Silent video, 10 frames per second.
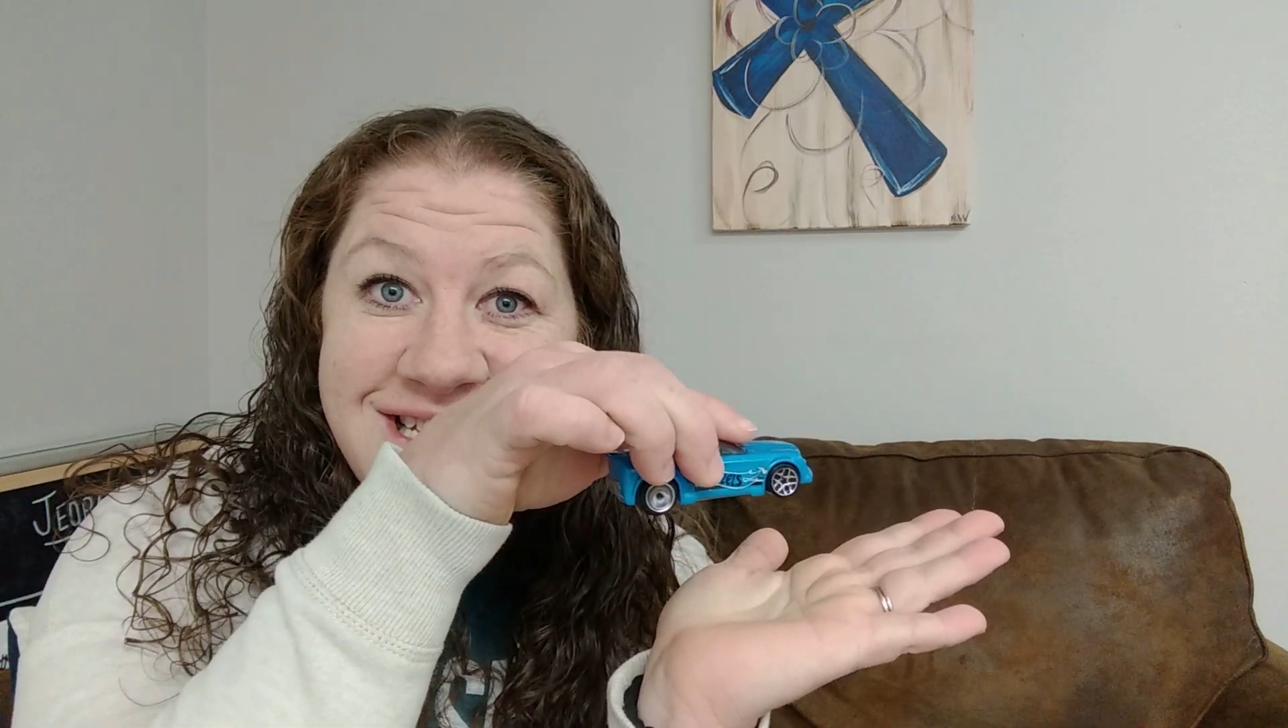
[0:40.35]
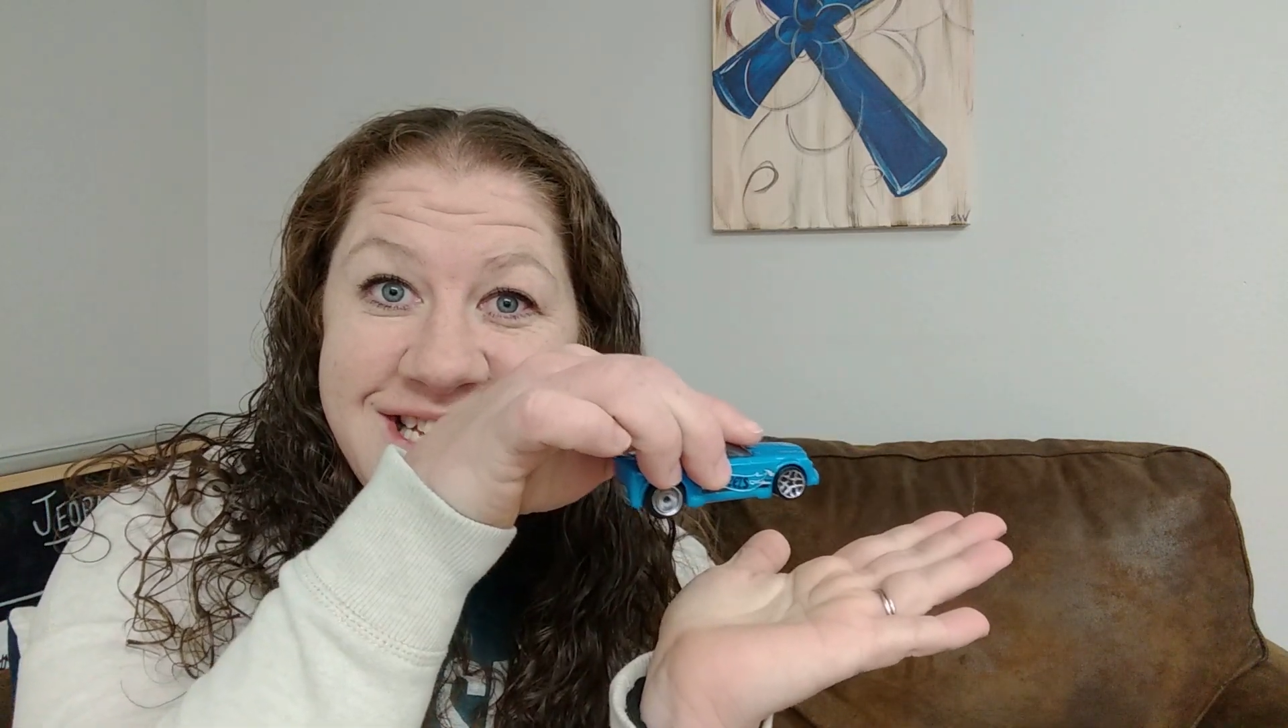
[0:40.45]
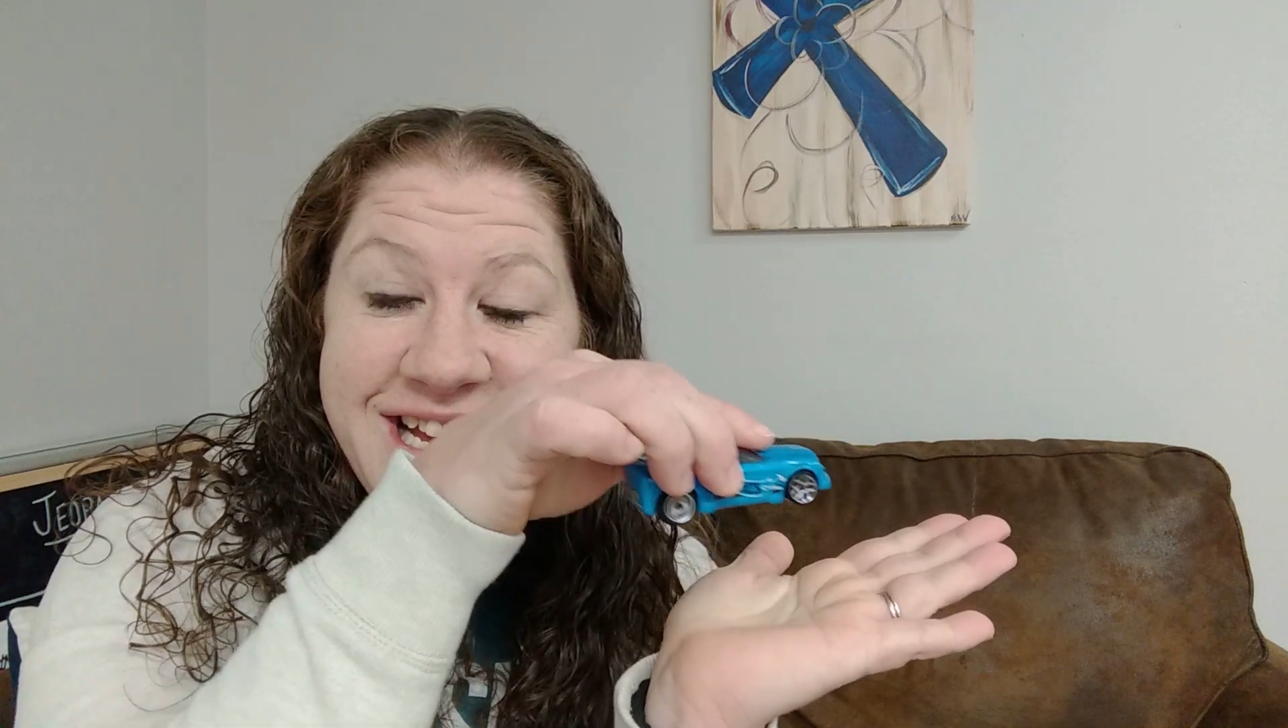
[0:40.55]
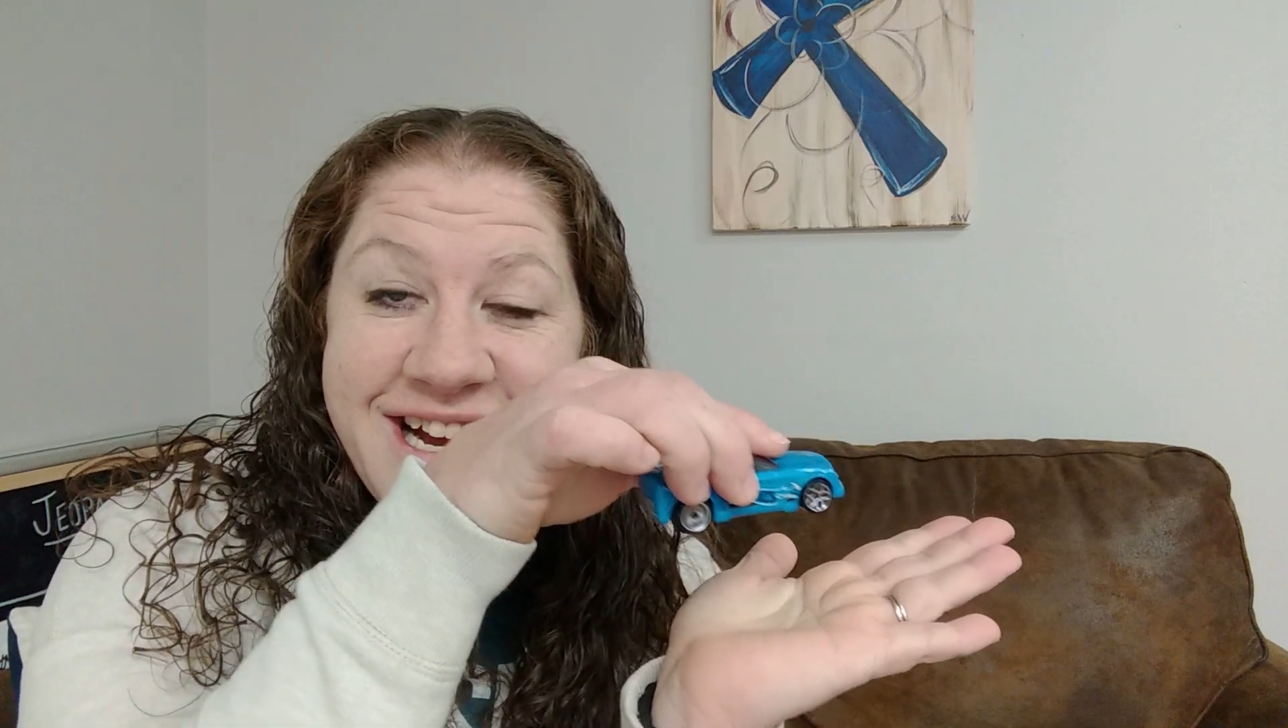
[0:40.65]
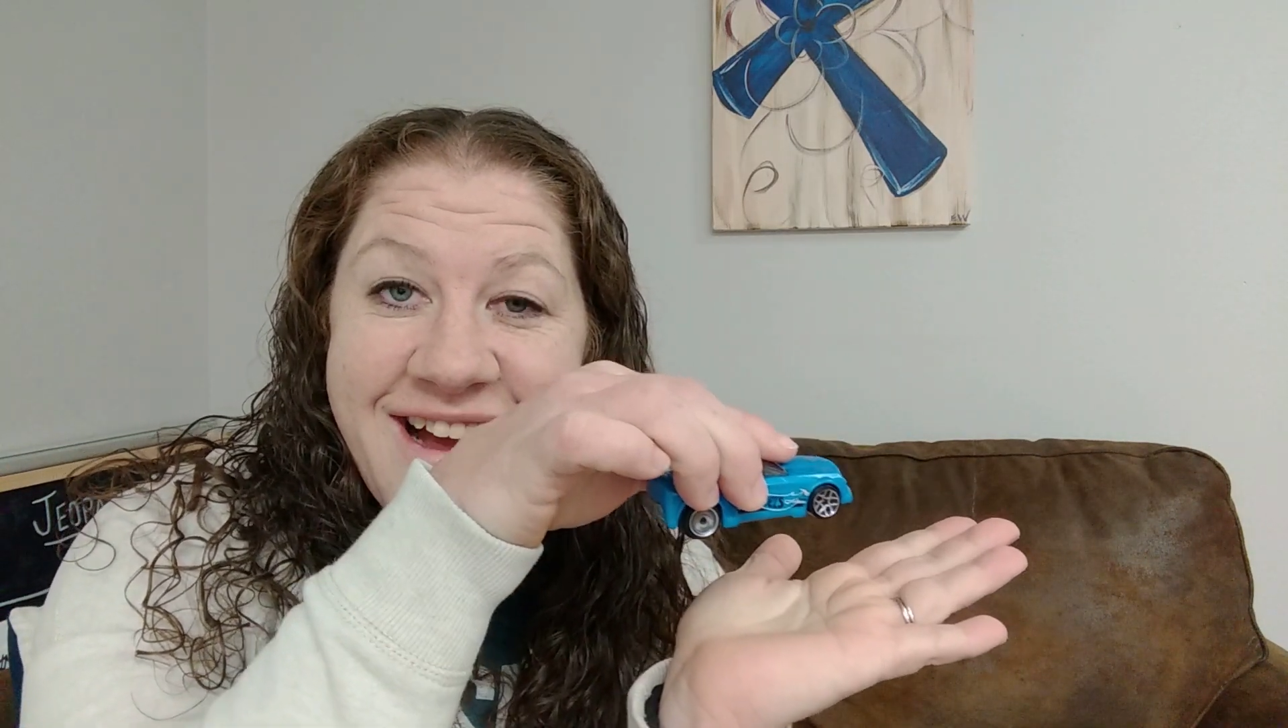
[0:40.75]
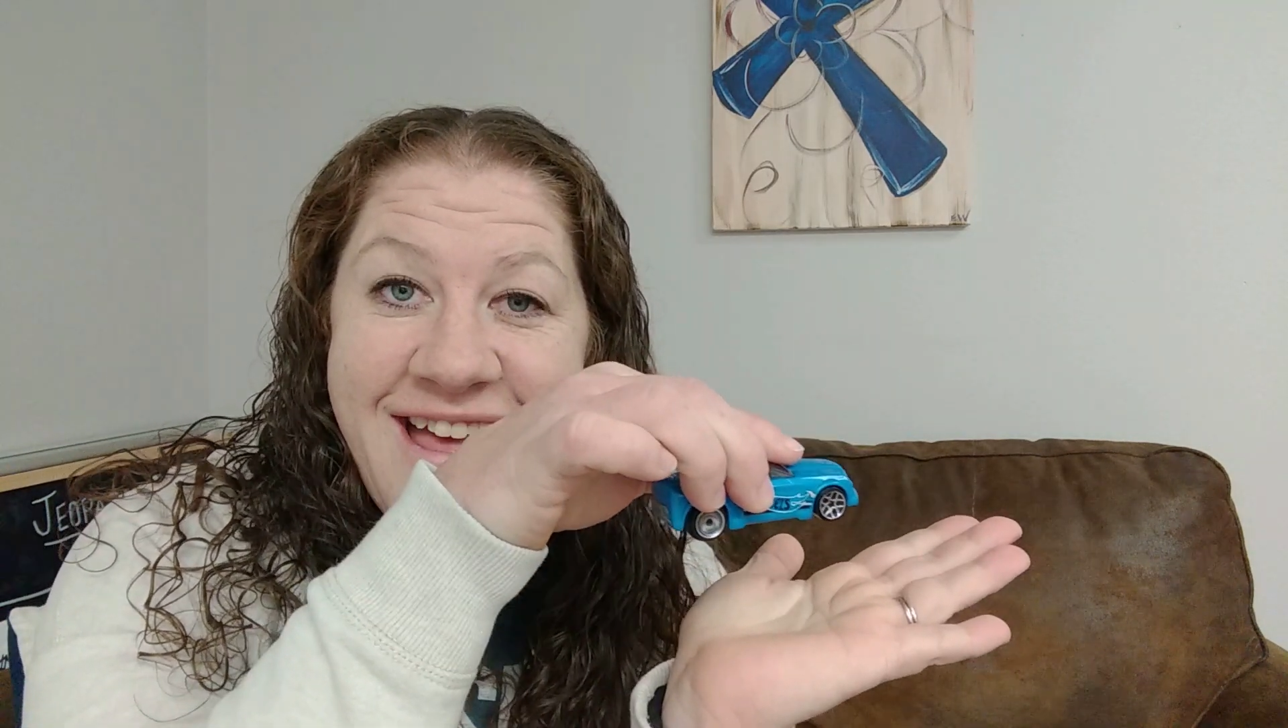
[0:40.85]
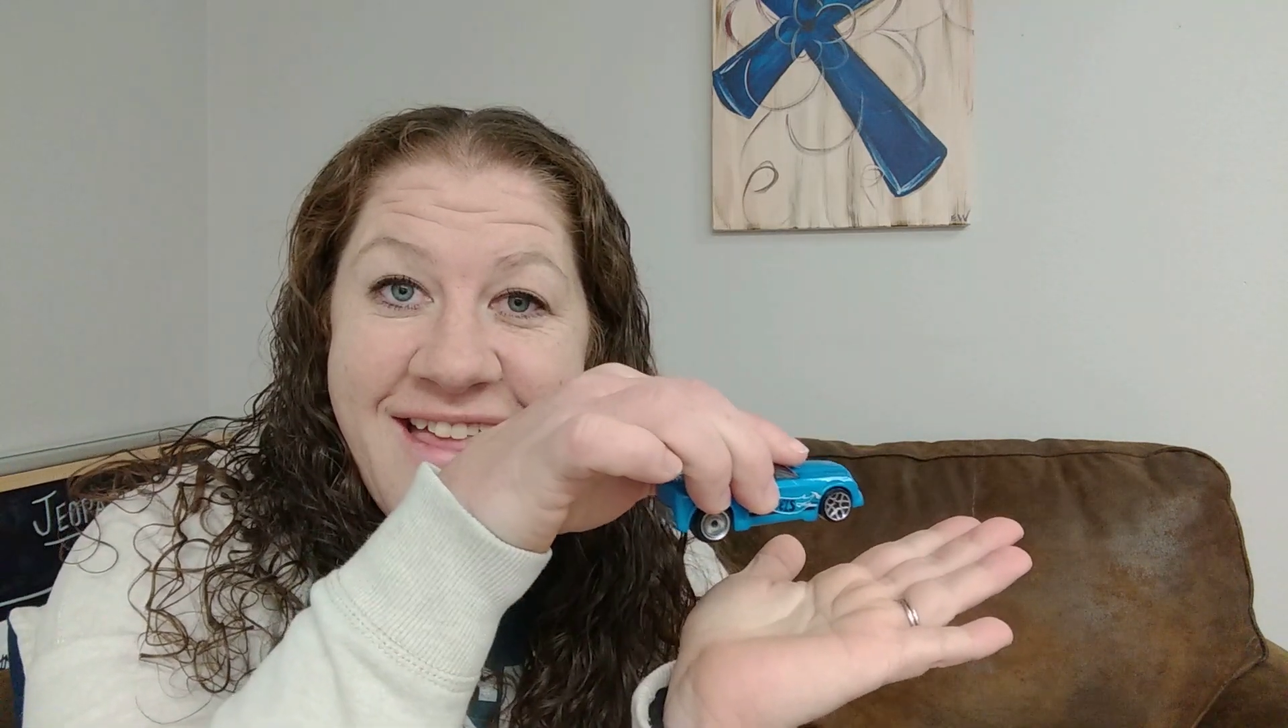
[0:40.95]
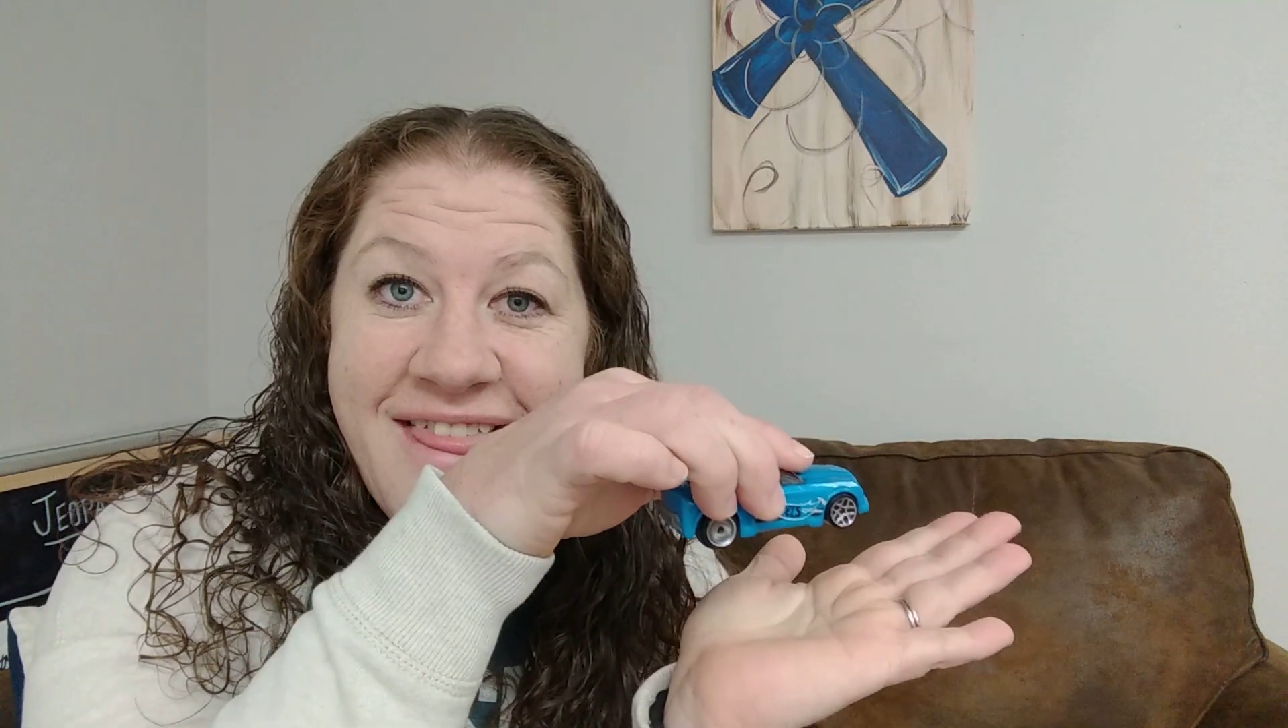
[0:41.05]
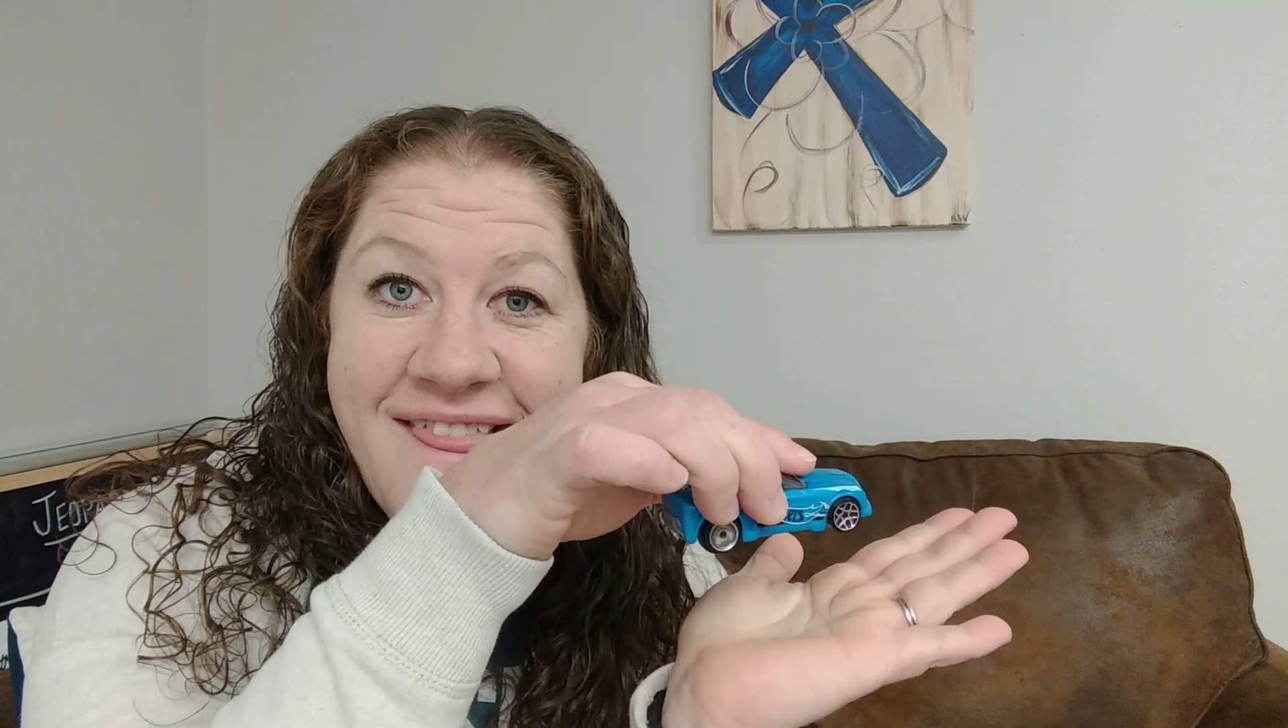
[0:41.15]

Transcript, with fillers: Do you hear it?